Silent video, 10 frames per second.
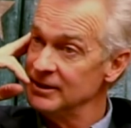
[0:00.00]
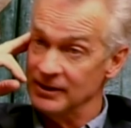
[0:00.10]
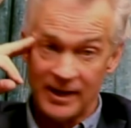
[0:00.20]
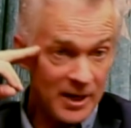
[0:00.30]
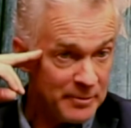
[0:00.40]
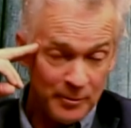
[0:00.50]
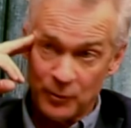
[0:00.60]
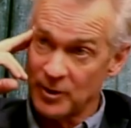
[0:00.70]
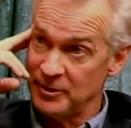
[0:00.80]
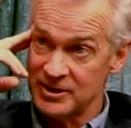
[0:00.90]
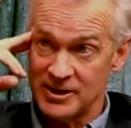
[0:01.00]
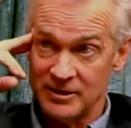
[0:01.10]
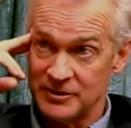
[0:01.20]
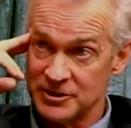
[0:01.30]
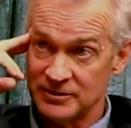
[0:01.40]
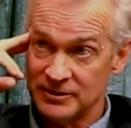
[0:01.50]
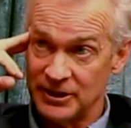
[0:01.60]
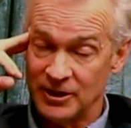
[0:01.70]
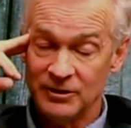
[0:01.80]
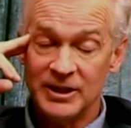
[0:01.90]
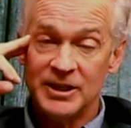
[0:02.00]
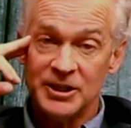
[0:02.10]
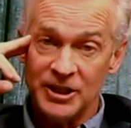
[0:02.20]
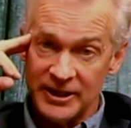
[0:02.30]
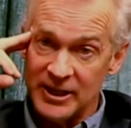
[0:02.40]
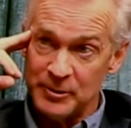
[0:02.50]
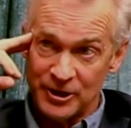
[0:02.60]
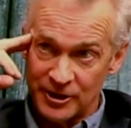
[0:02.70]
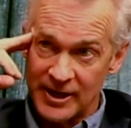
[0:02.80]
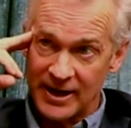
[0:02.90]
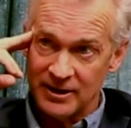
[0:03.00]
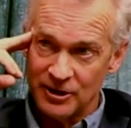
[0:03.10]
A lot of people want to be on television. Yeah. You know, you need to be good at it.